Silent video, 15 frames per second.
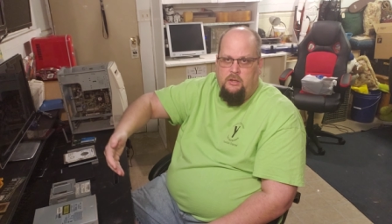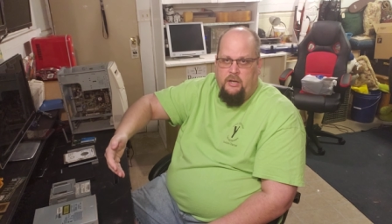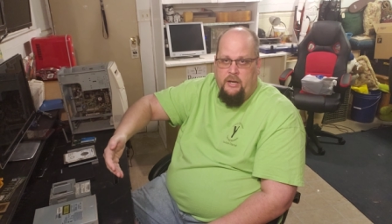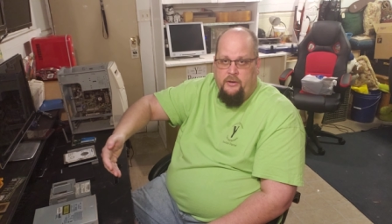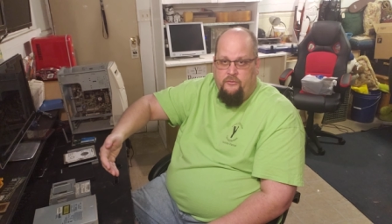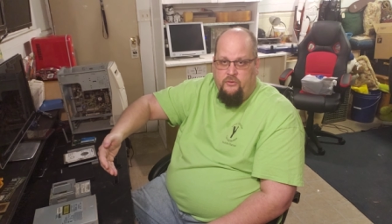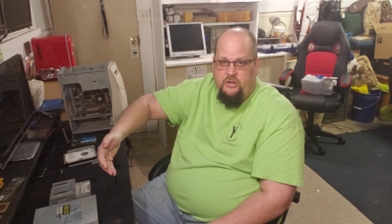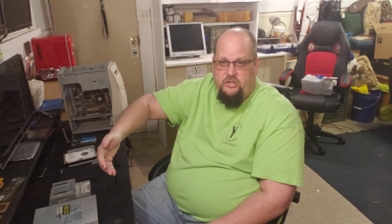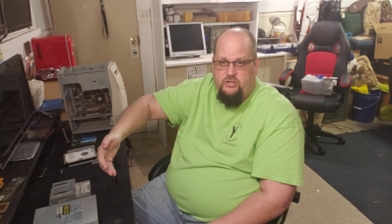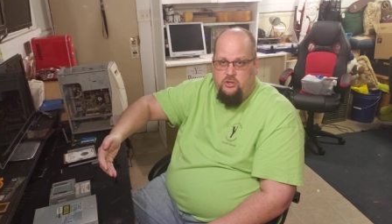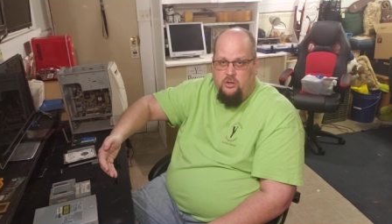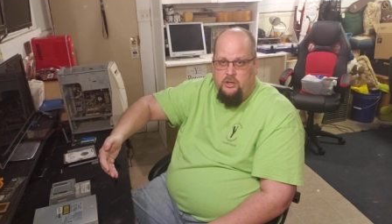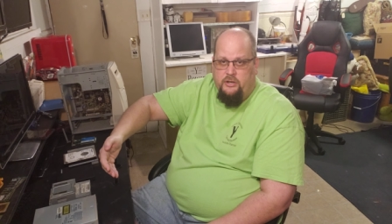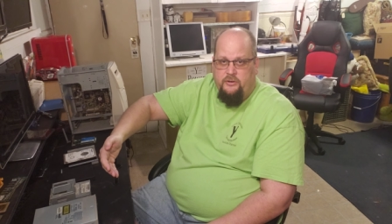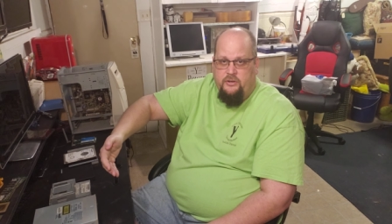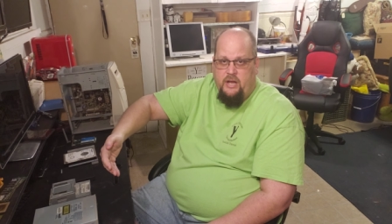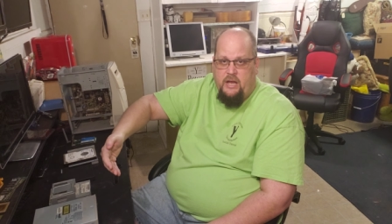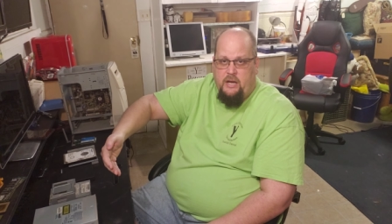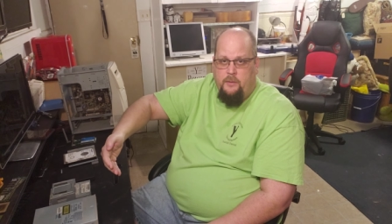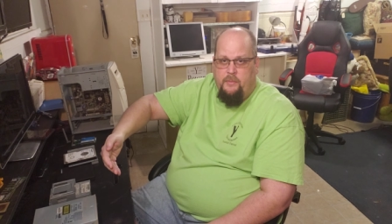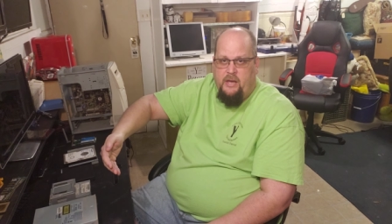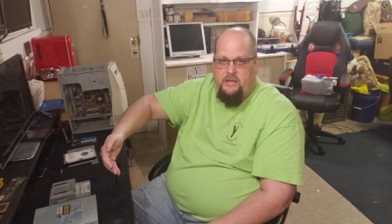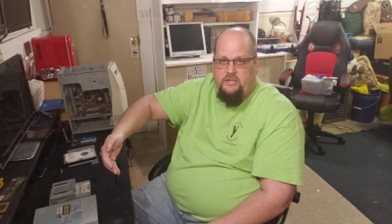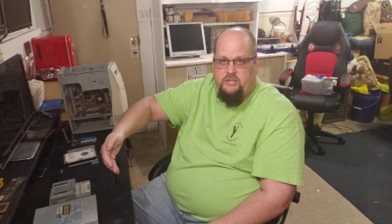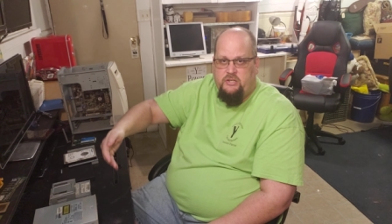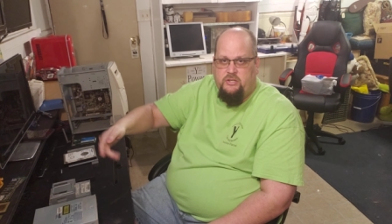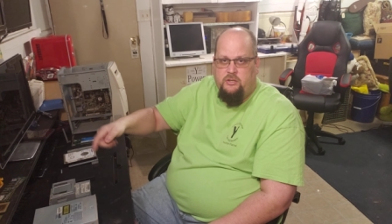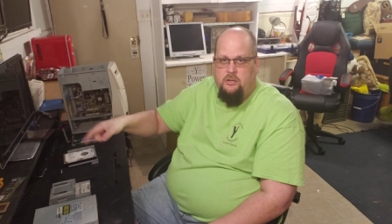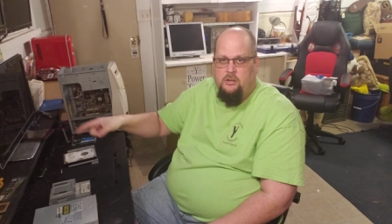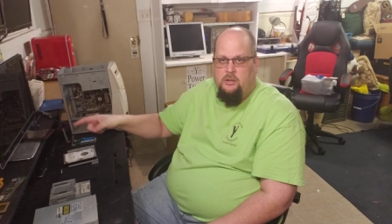and restore your
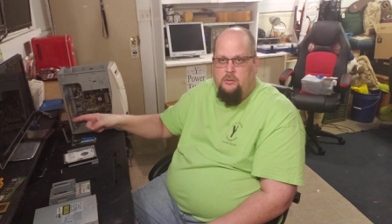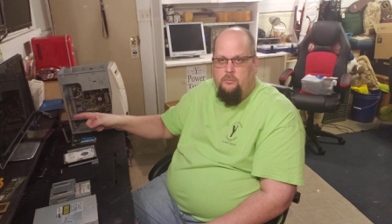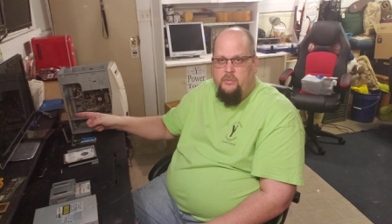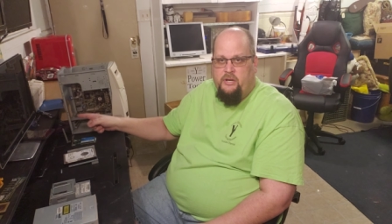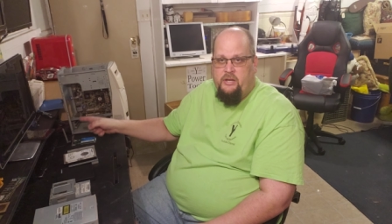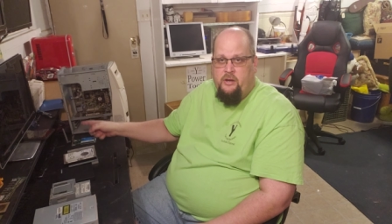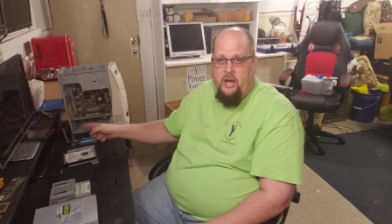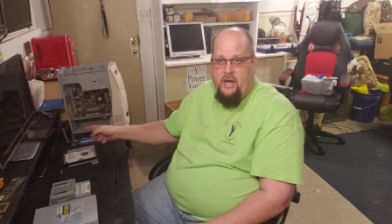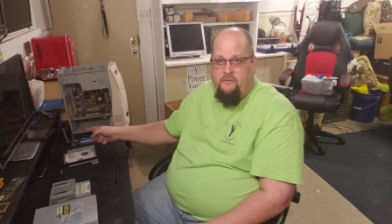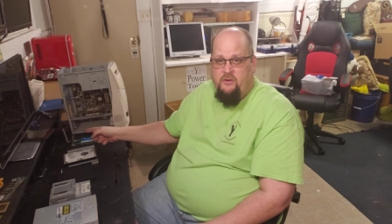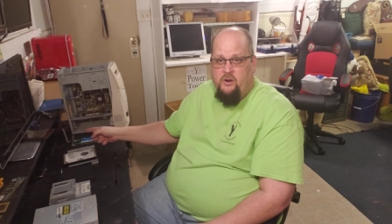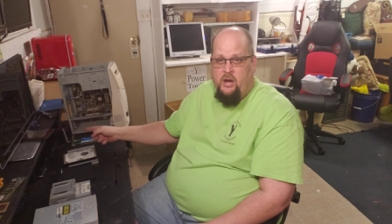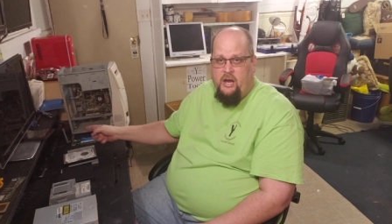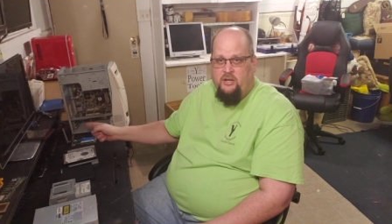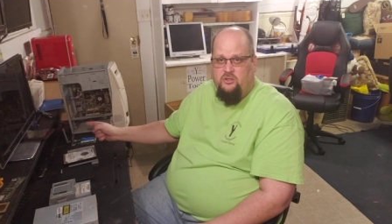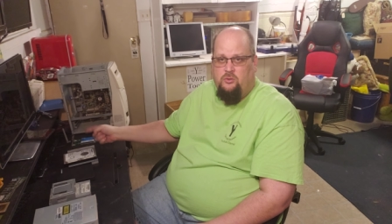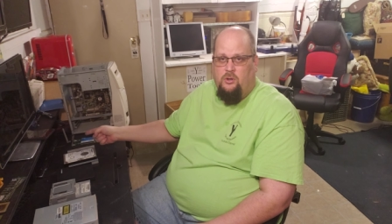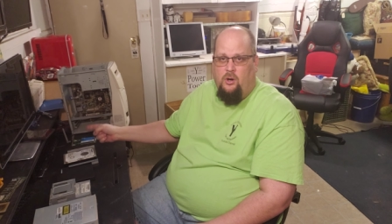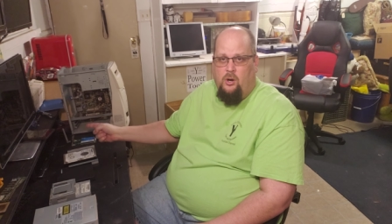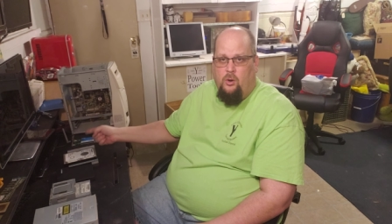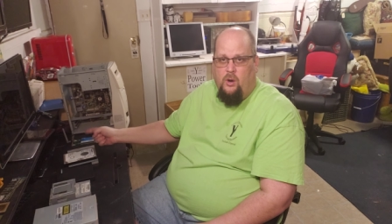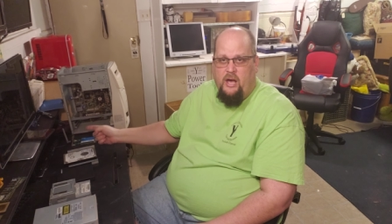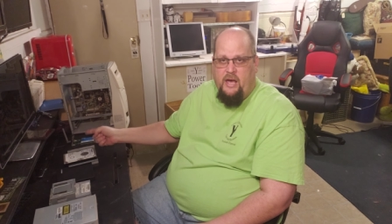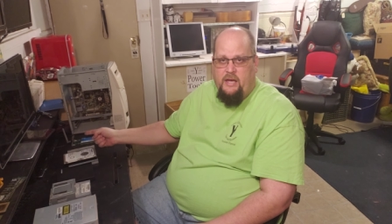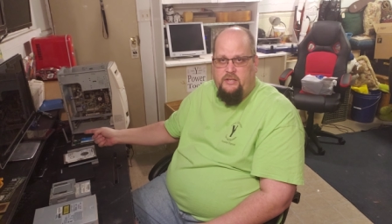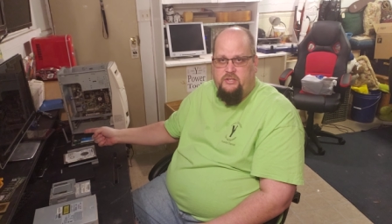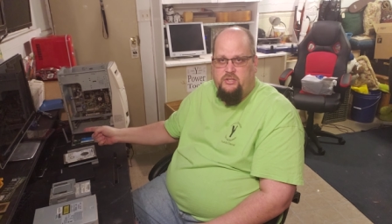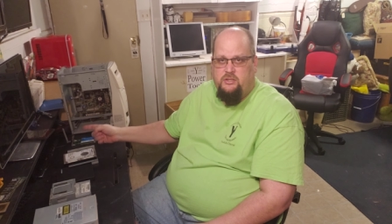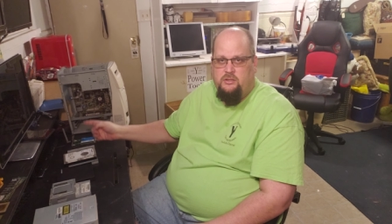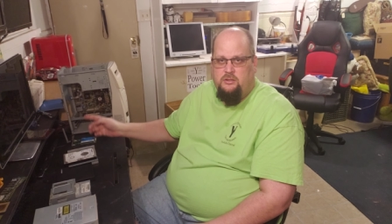databases, but you have your actual
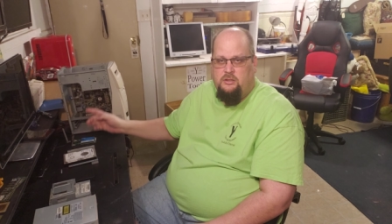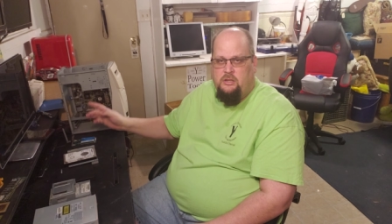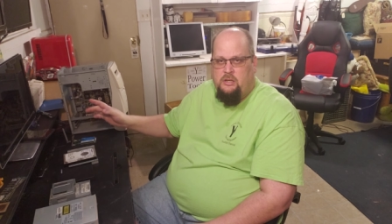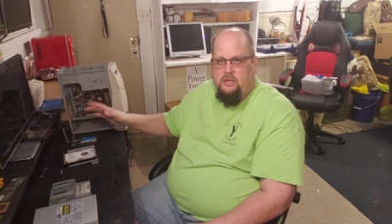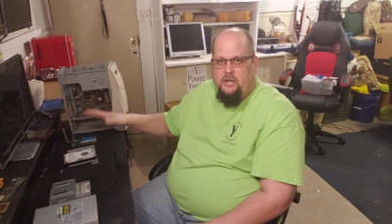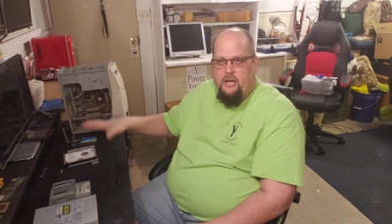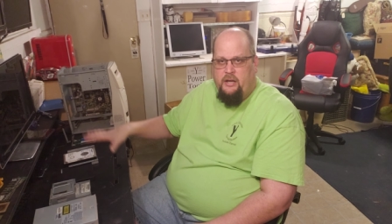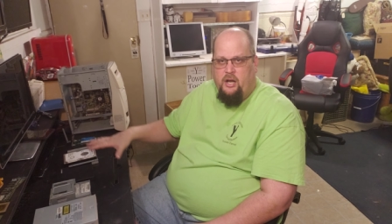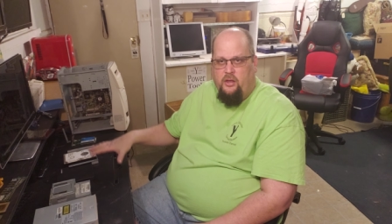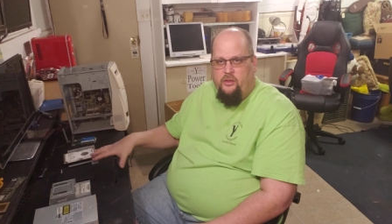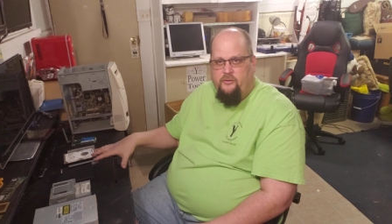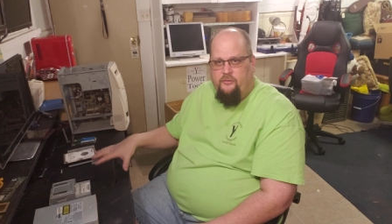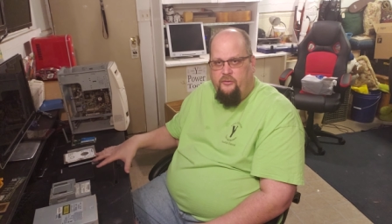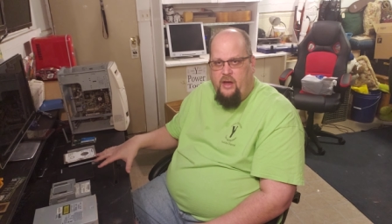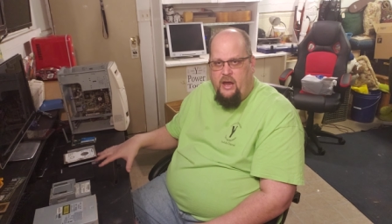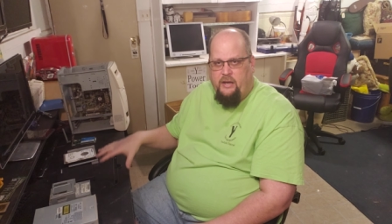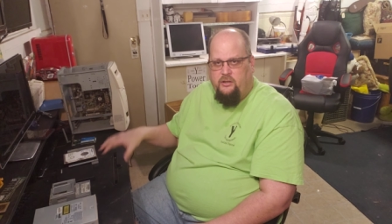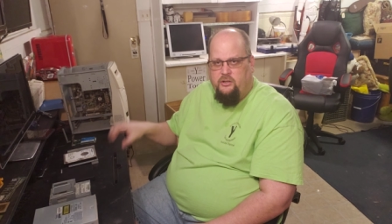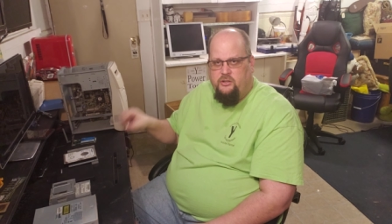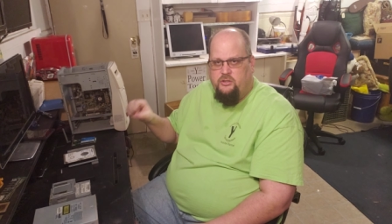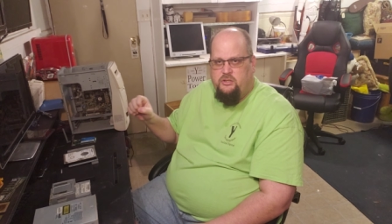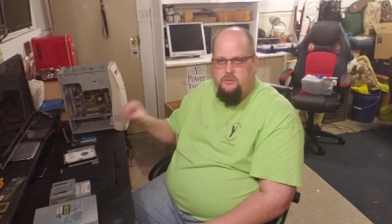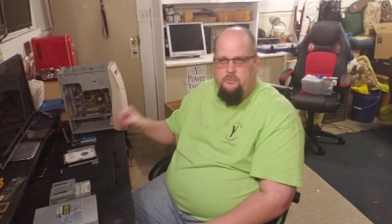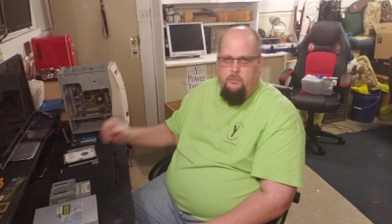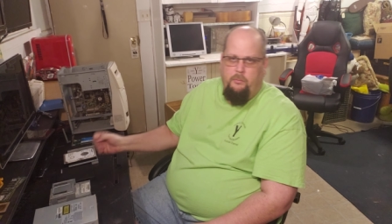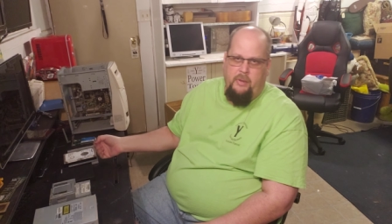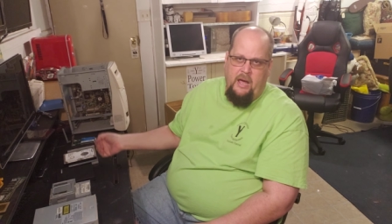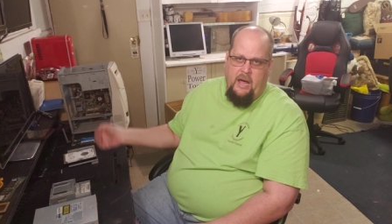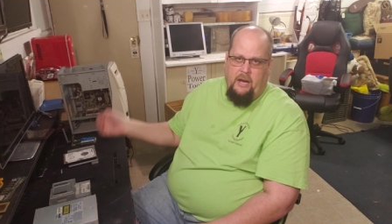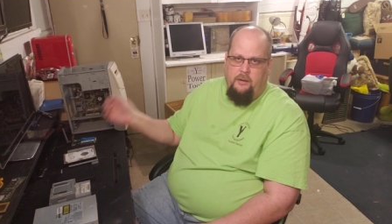OS and other factors
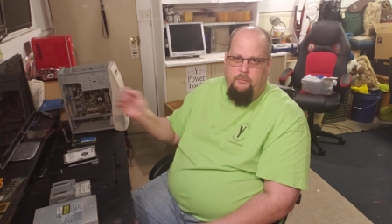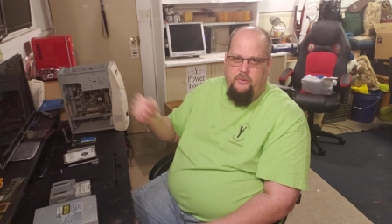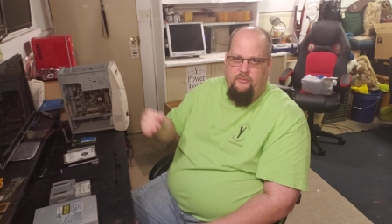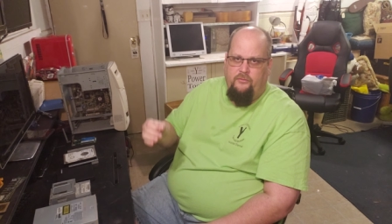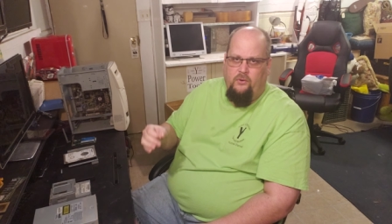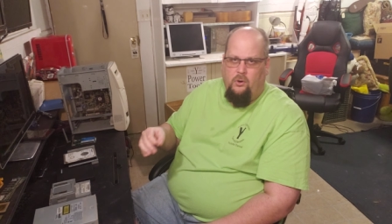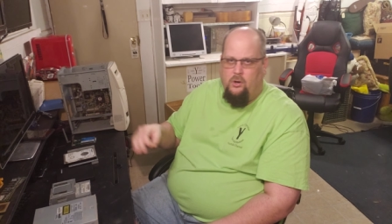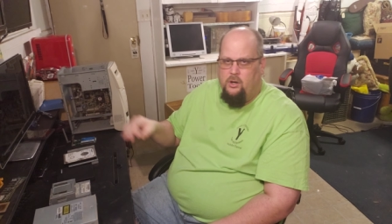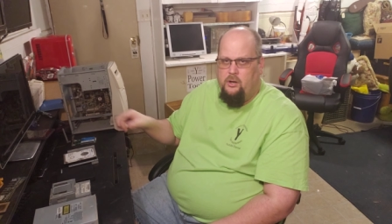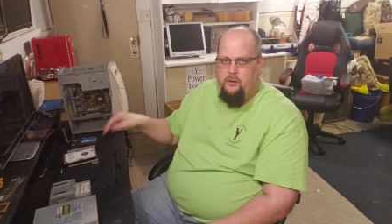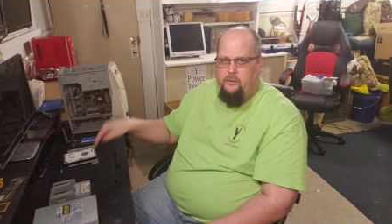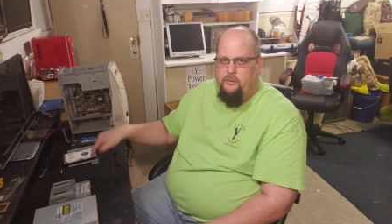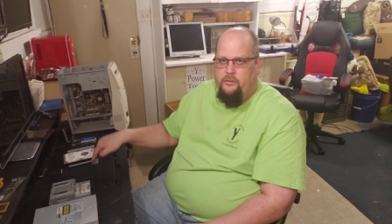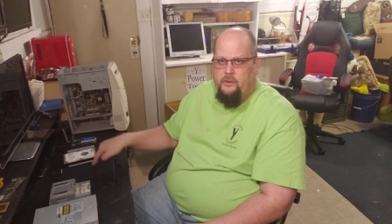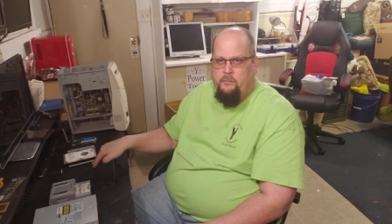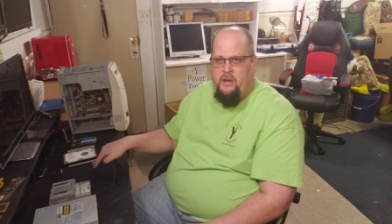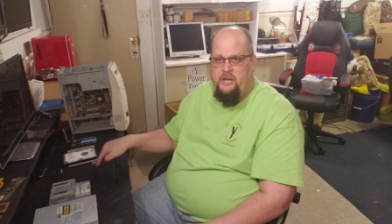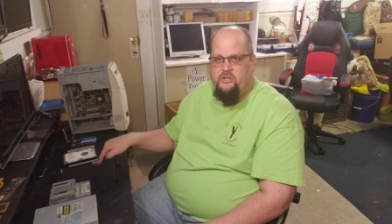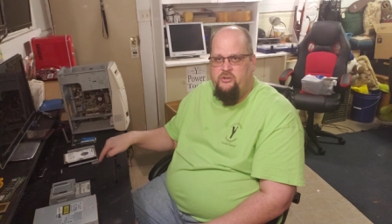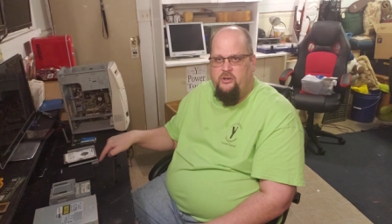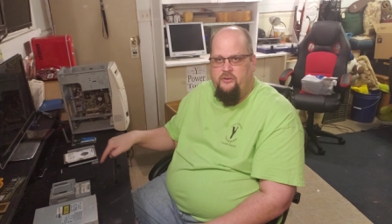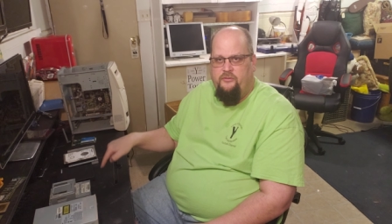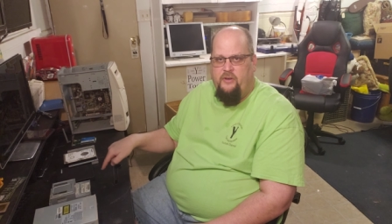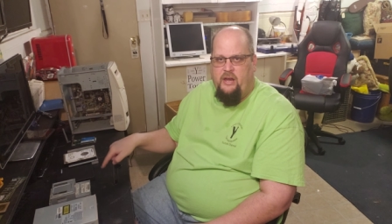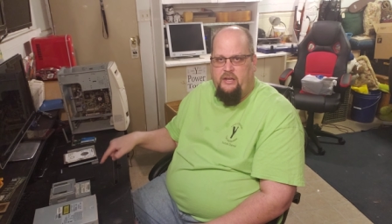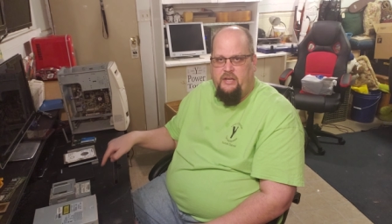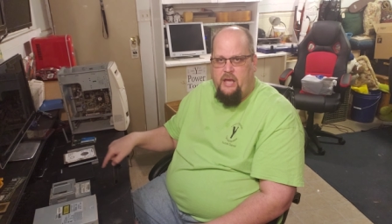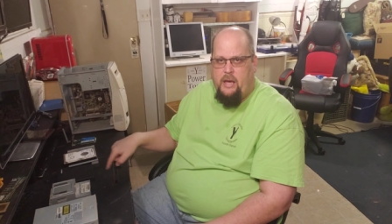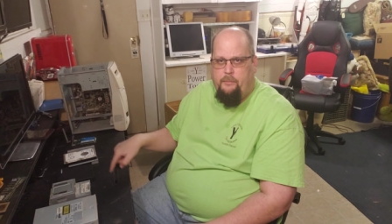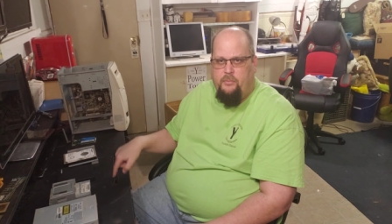back before the major
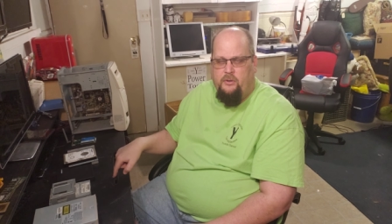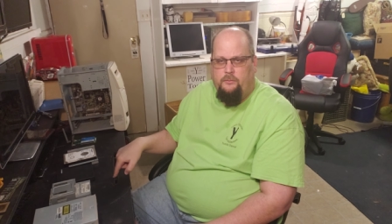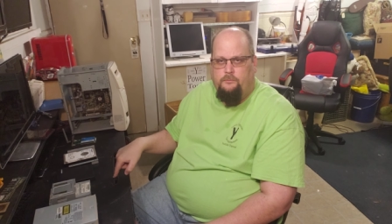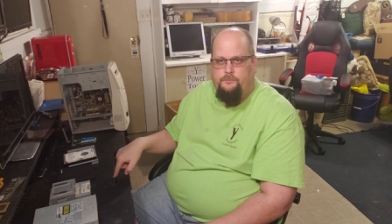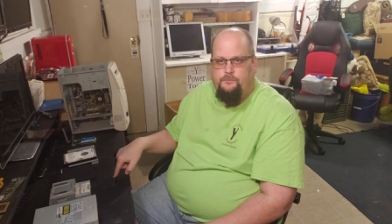effect happened.